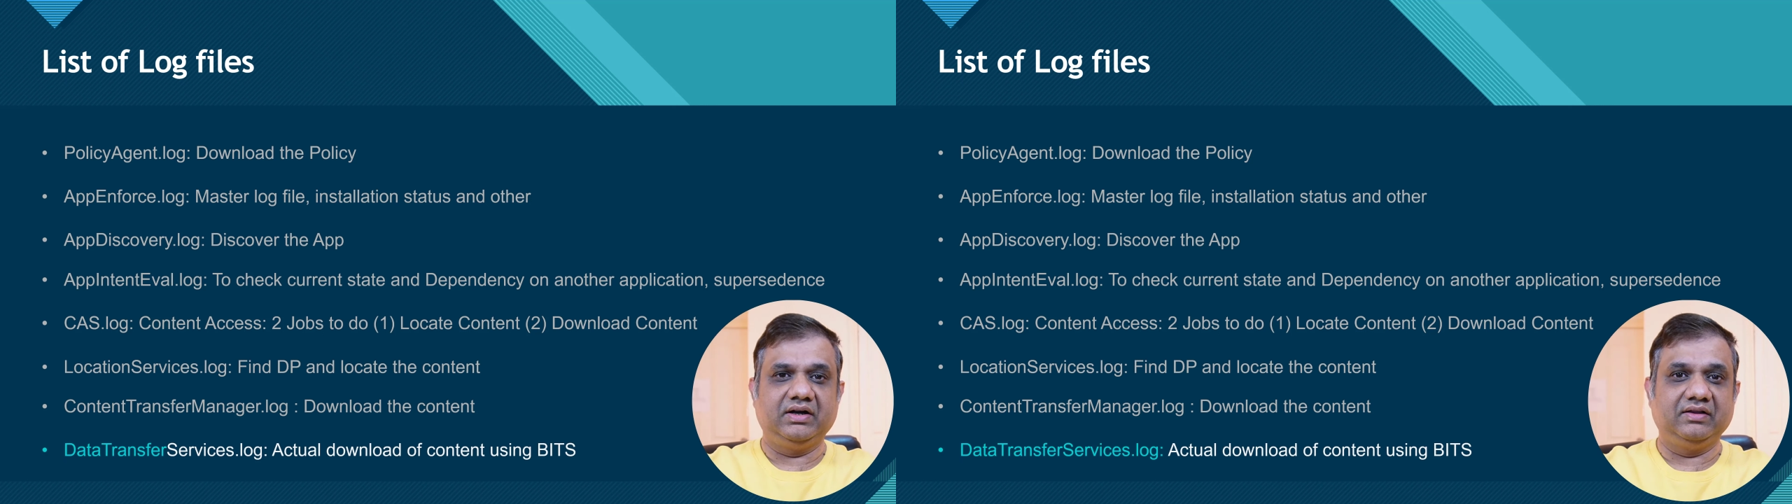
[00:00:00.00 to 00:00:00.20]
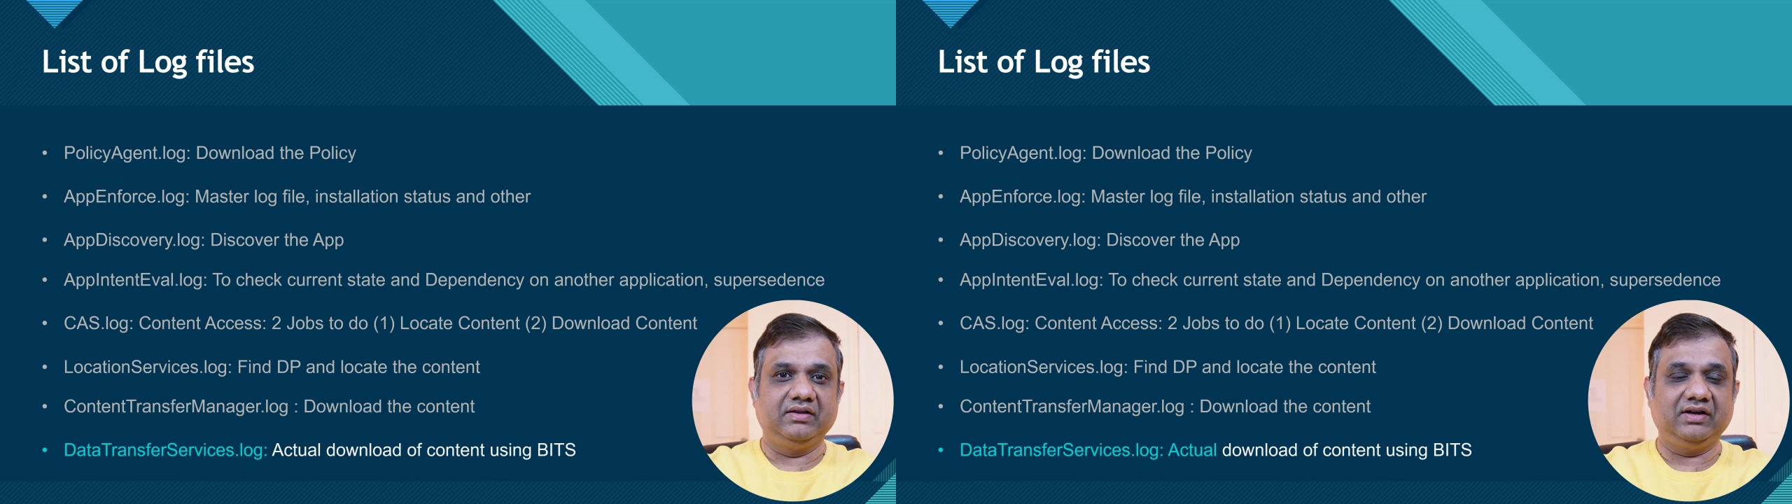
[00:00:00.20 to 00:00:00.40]

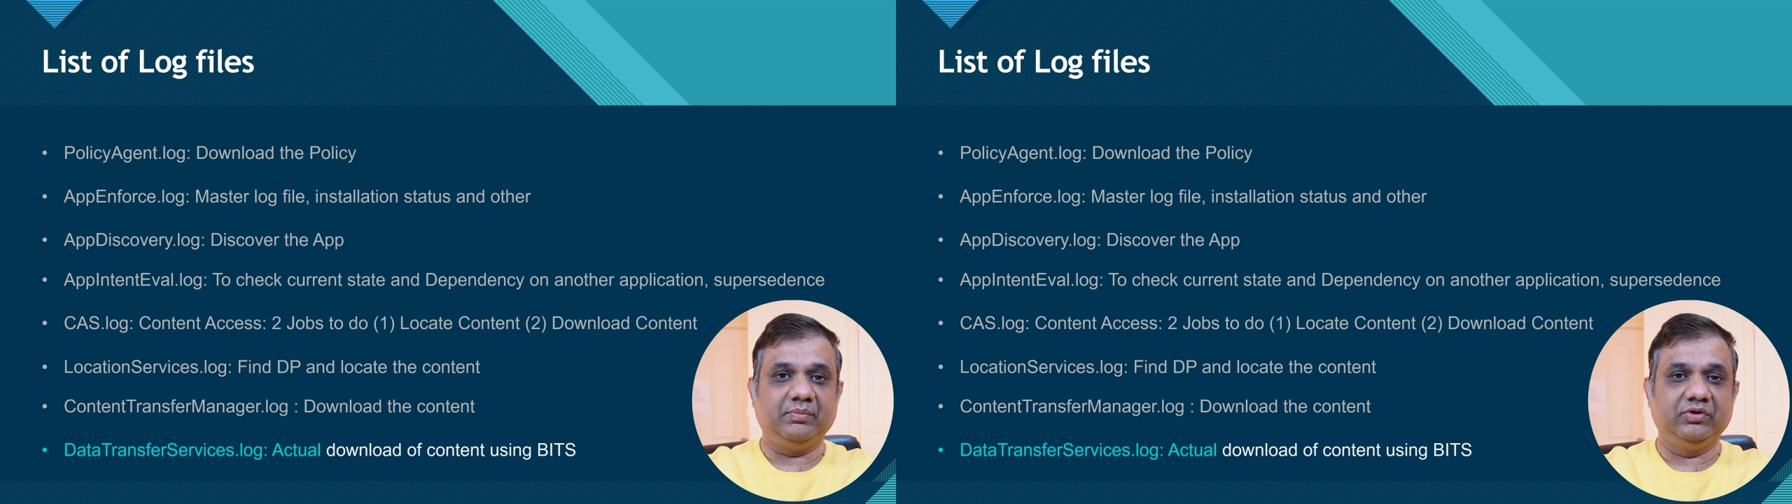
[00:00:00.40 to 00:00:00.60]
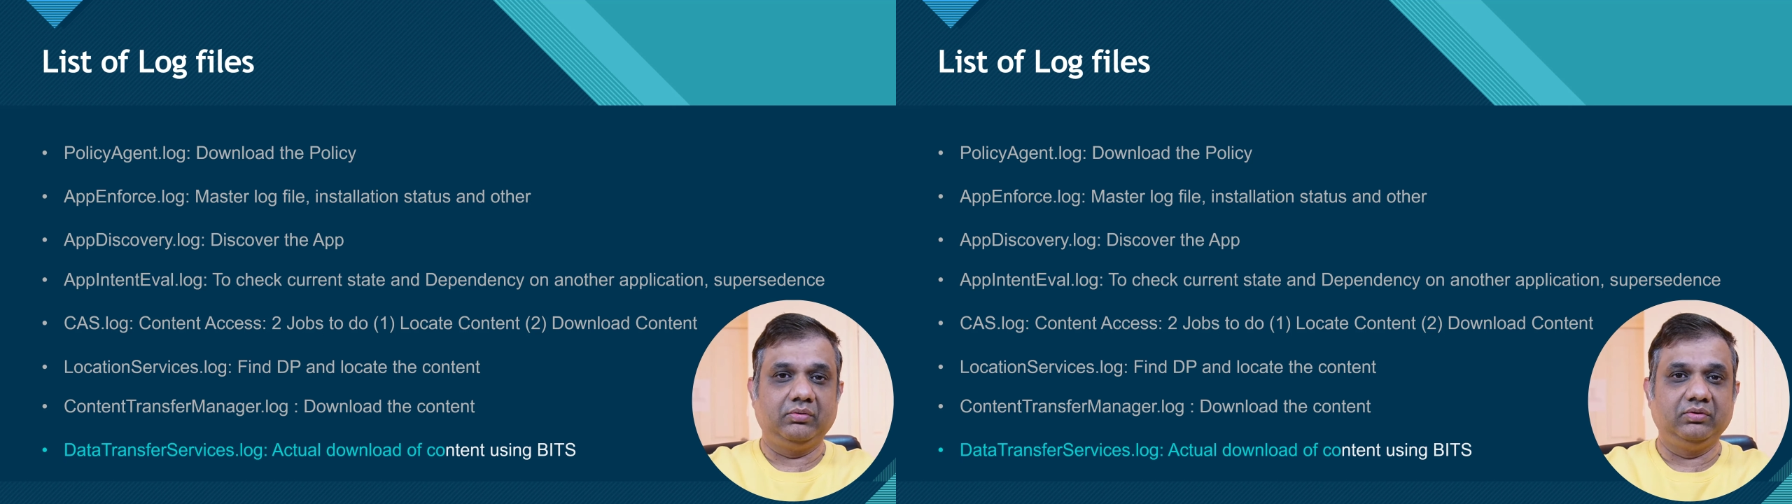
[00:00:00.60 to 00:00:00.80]
doesn't
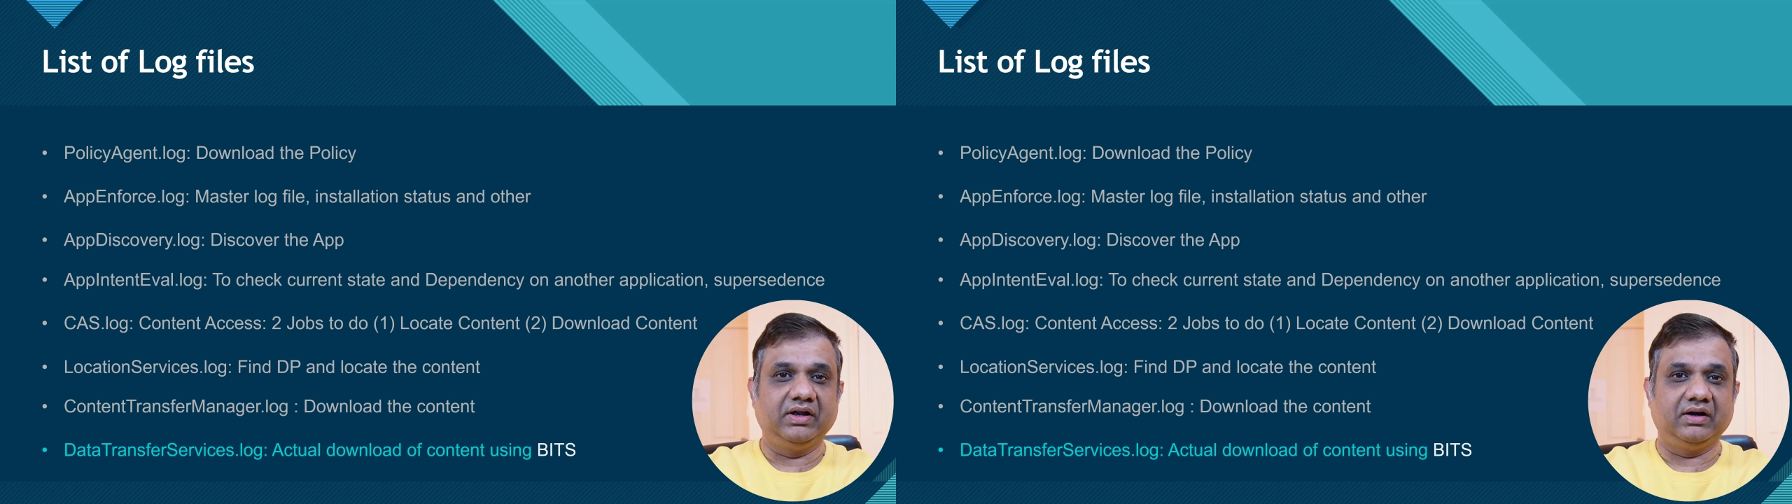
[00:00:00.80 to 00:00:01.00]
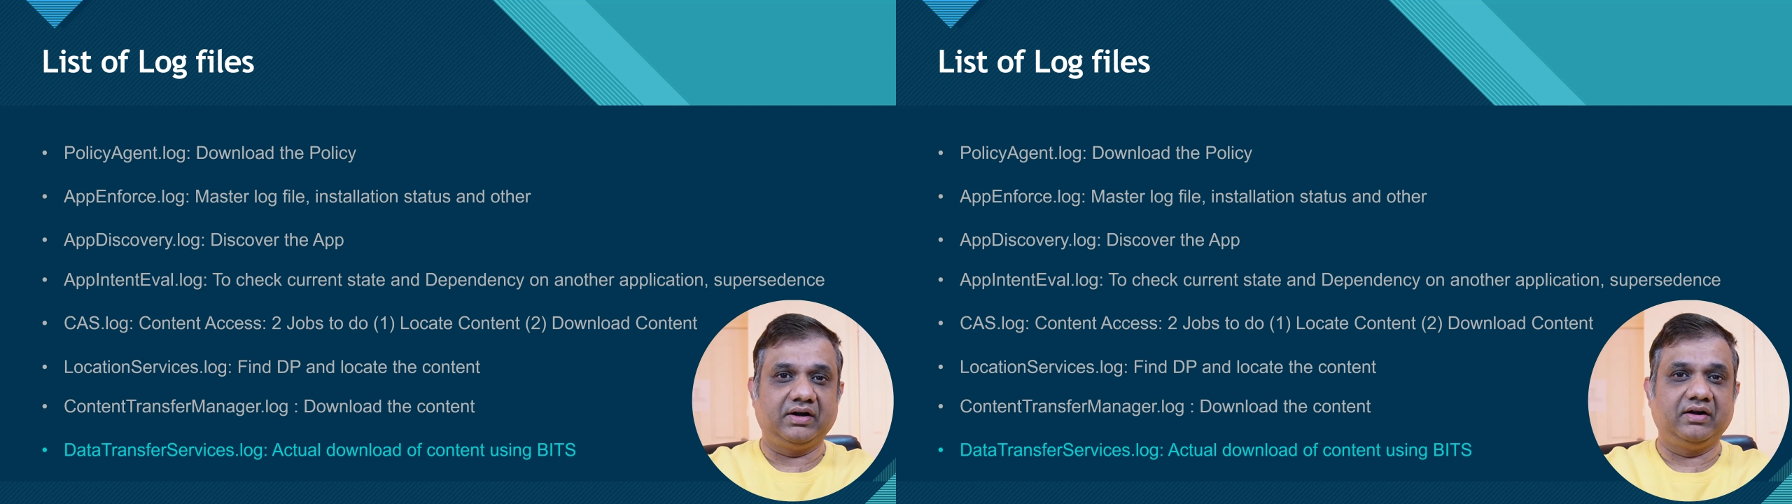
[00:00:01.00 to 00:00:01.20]
happen through the
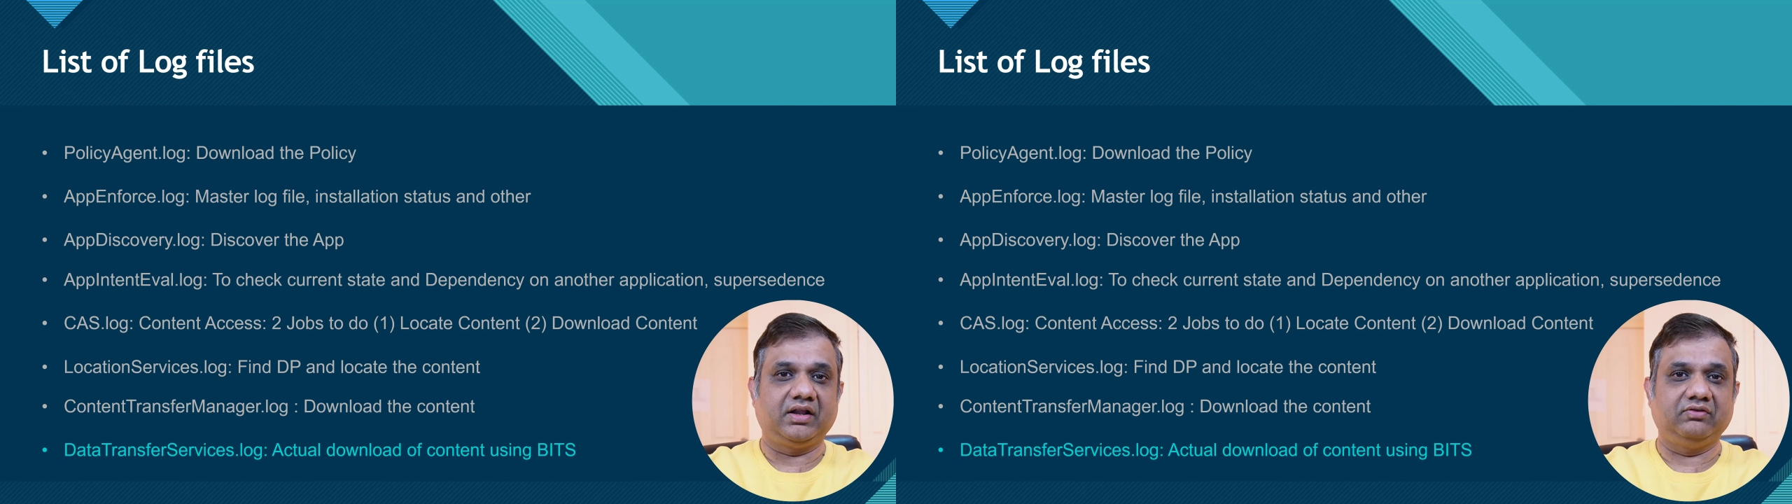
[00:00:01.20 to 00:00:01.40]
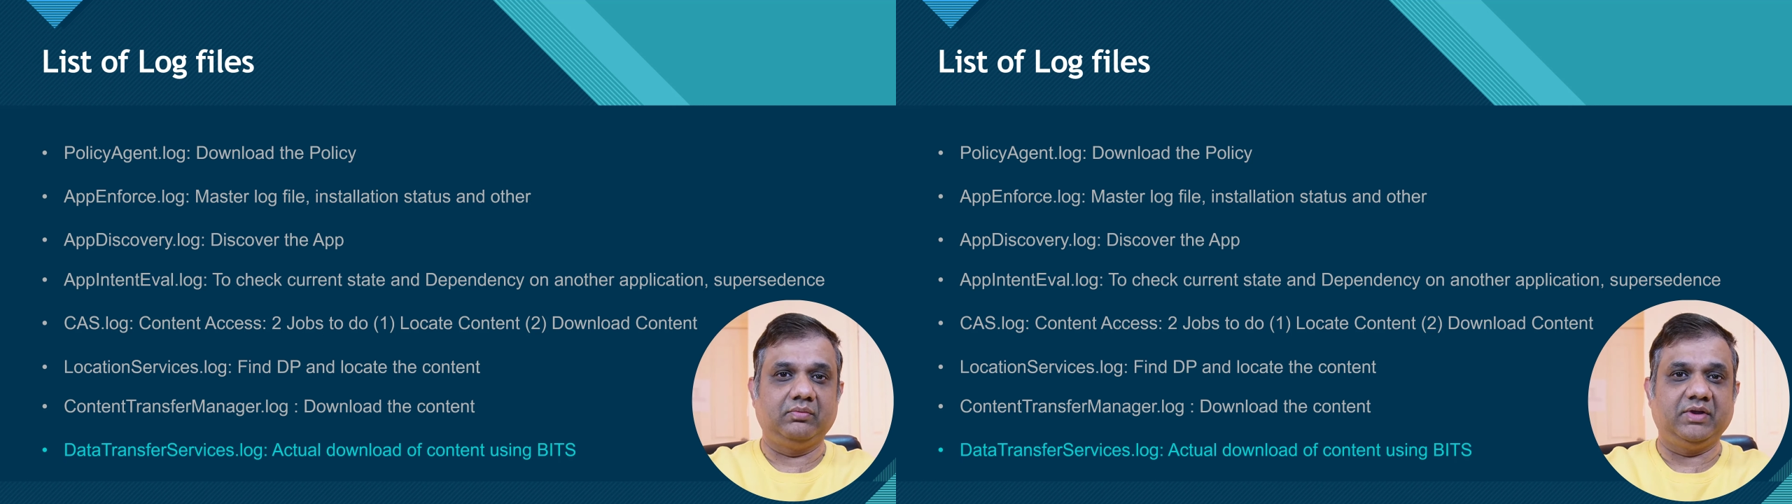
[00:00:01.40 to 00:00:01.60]
Content
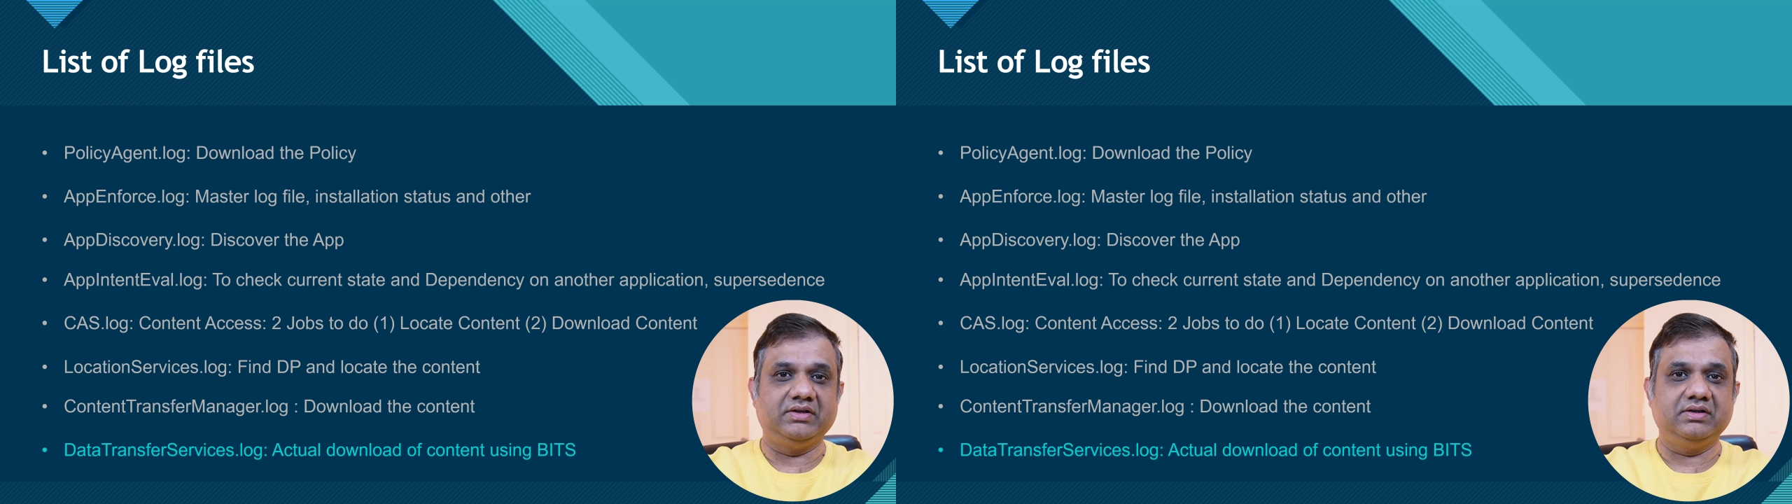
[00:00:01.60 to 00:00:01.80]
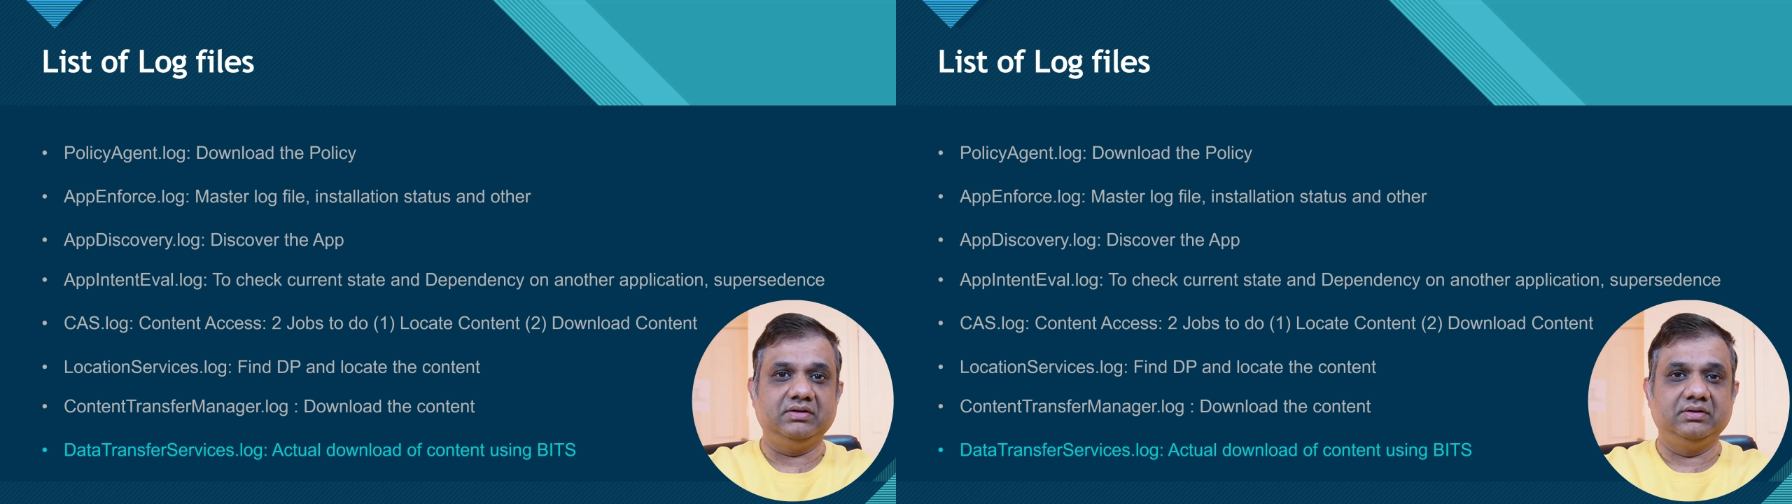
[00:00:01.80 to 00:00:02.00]
Transfer
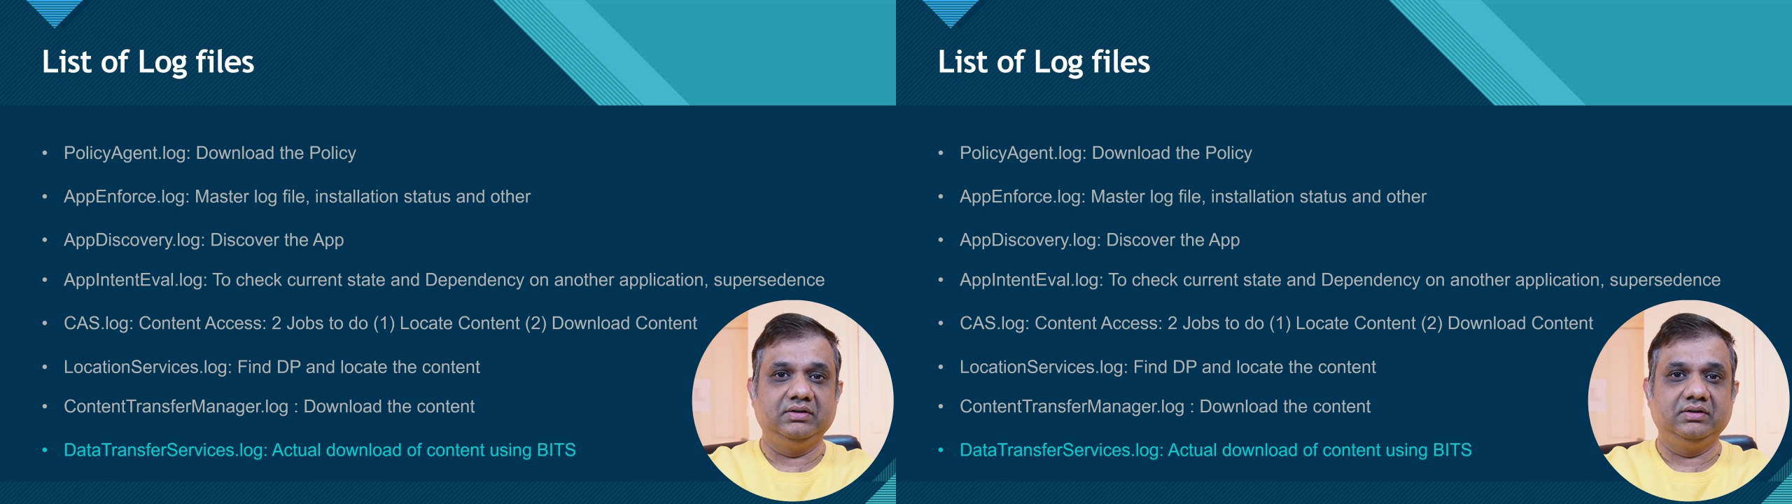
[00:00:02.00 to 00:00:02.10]
Manager.